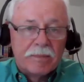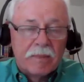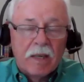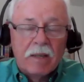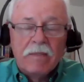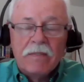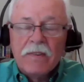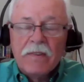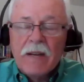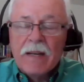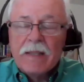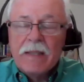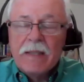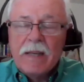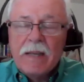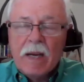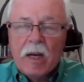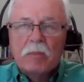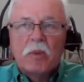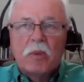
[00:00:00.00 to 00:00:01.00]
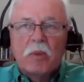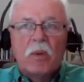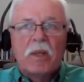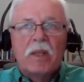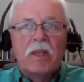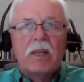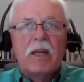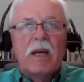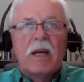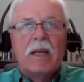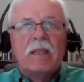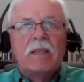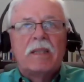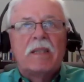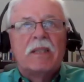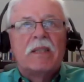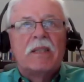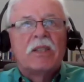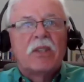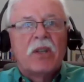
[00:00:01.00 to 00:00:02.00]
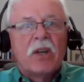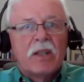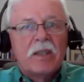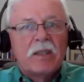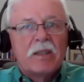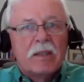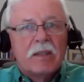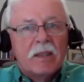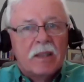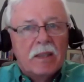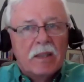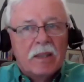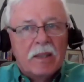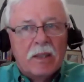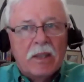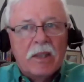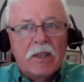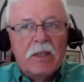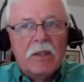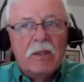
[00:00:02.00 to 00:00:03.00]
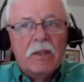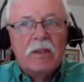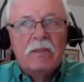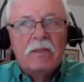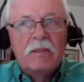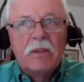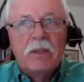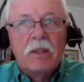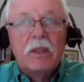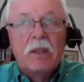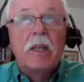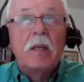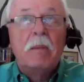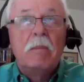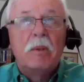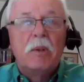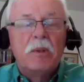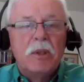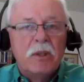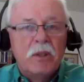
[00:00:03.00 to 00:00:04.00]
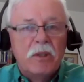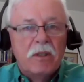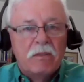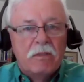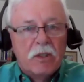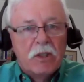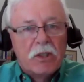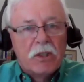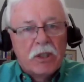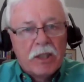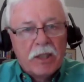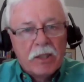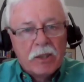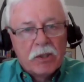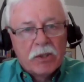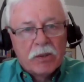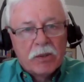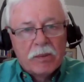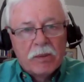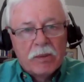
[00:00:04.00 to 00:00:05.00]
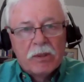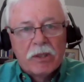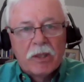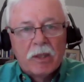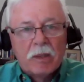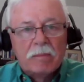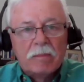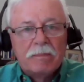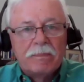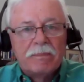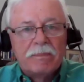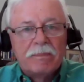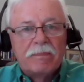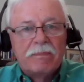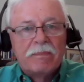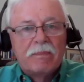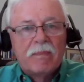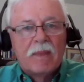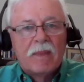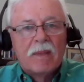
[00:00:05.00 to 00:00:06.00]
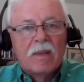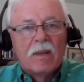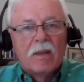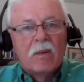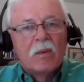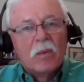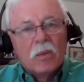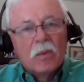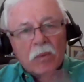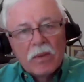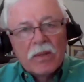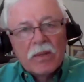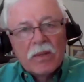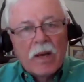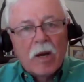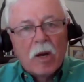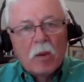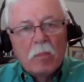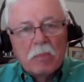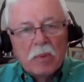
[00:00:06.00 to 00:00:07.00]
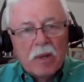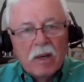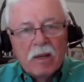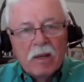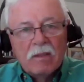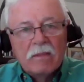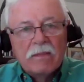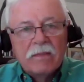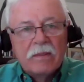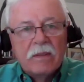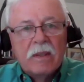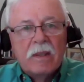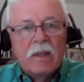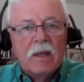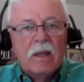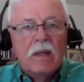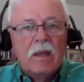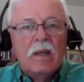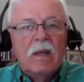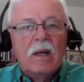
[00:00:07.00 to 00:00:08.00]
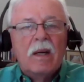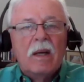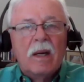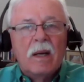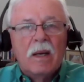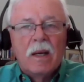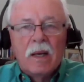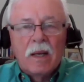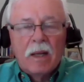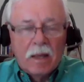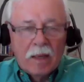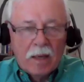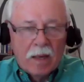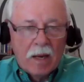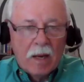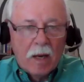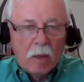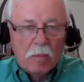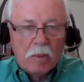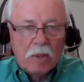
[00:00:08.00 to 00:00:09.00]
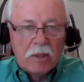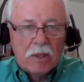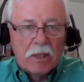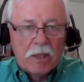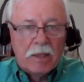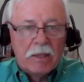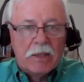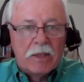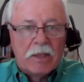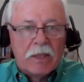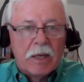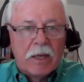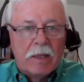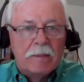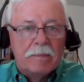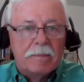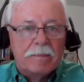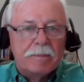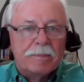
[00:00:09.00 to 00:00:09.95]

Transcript: In fact, he helped organize and start the univer- Hebrew University in Jerusalem with the help of Albert Einstein.